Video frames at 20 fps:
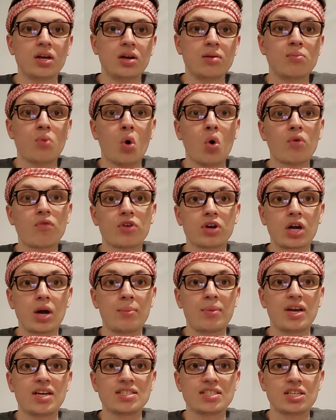him
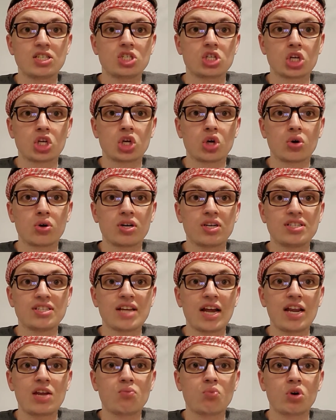overcoming his insecurities
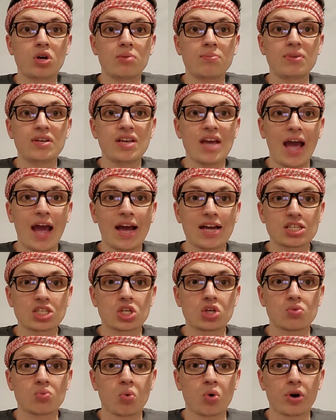that he wouldn't be as
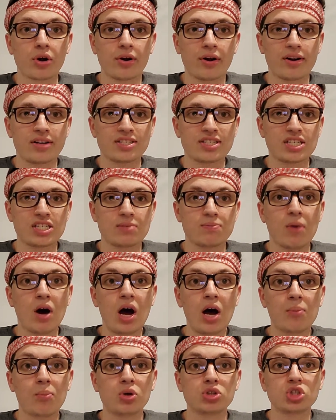good a warrior as his
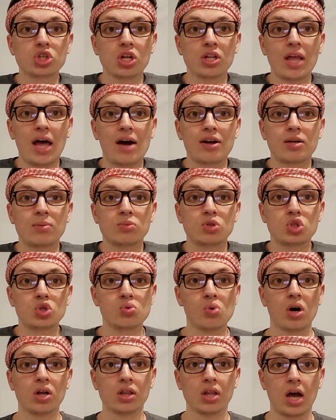mom, which allowed him
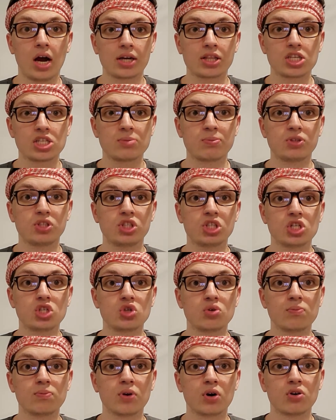to unlock the
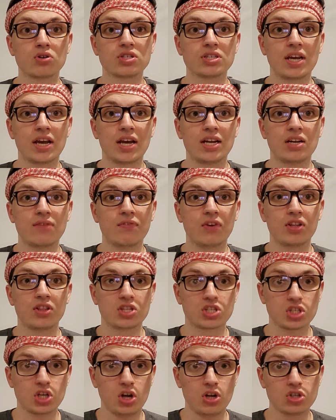Spinjitzu Burst and
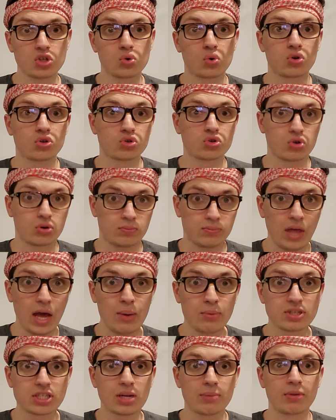defeat the Skull Sorcerer.
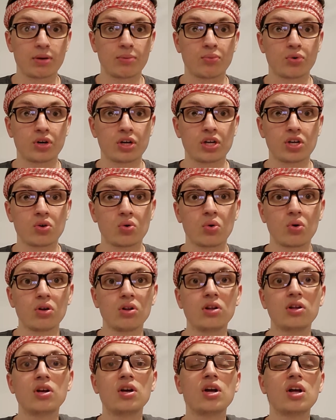That was something pretty
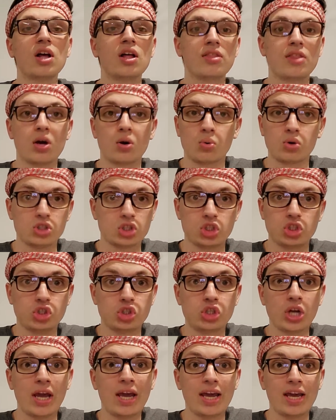cool. There was
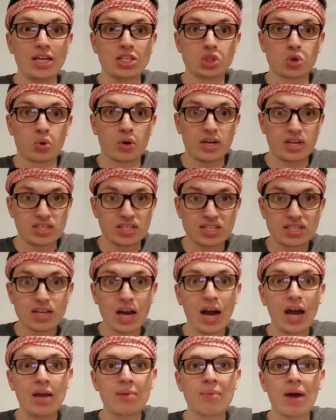Jay during
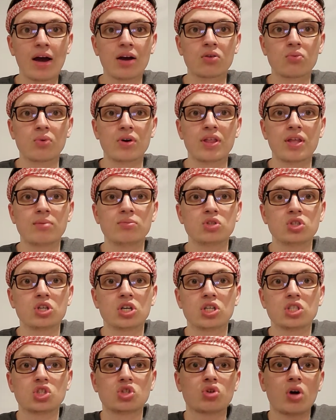Skybound, with him
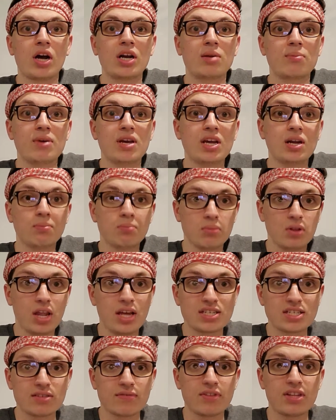just trying to be
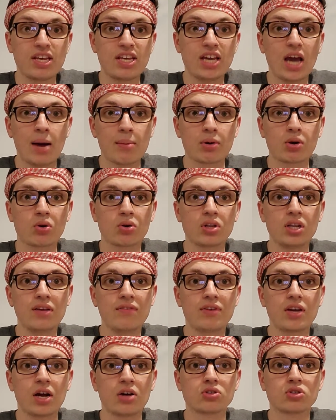less of the comic
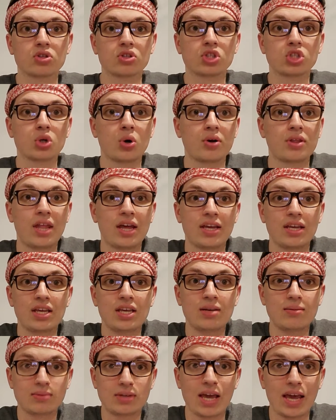relief character and showing that
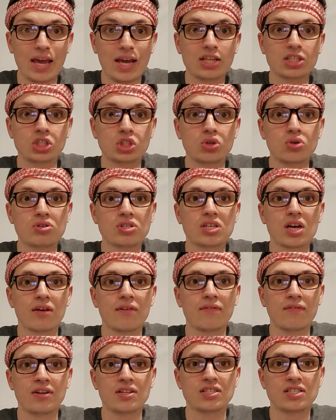he can do
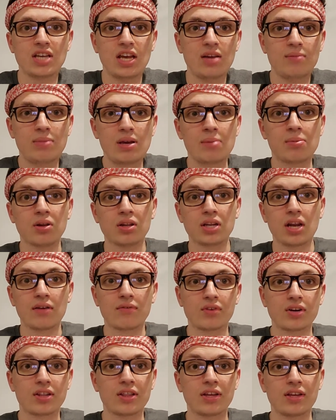stuff and save people and
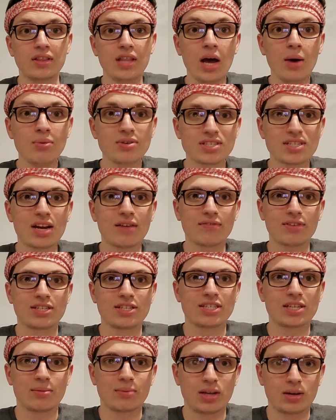everything. That was
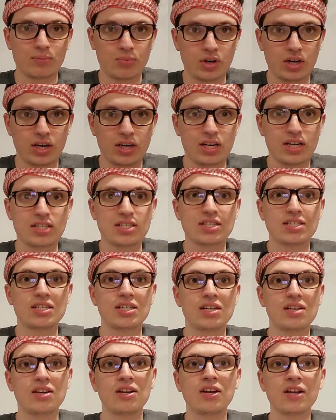definitely something pretty neat to
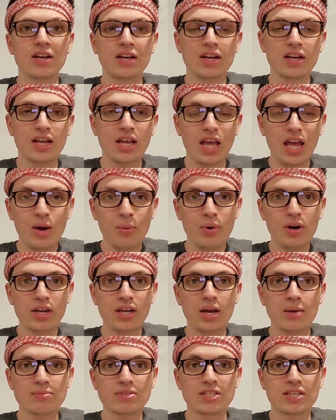see. And when
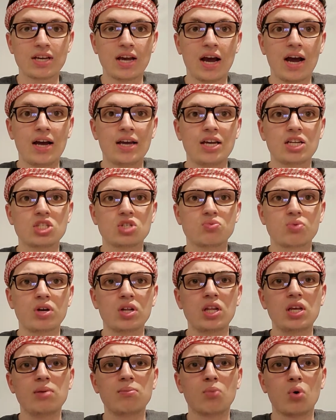it comes to Kai, it's
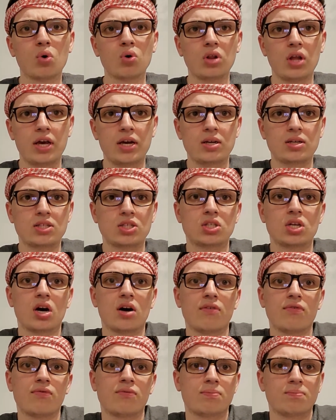really more like
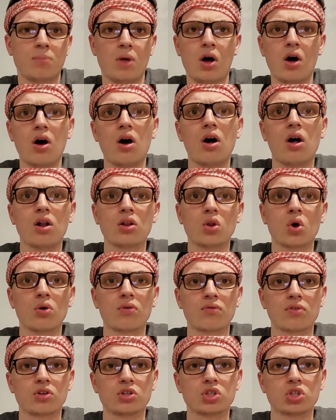stuff all
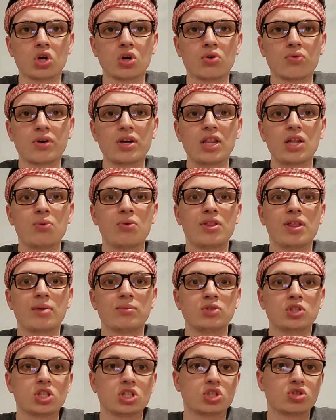over the show, really, with
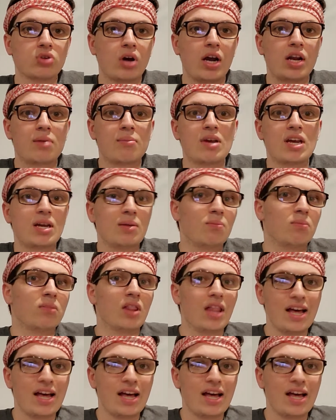him just trying to be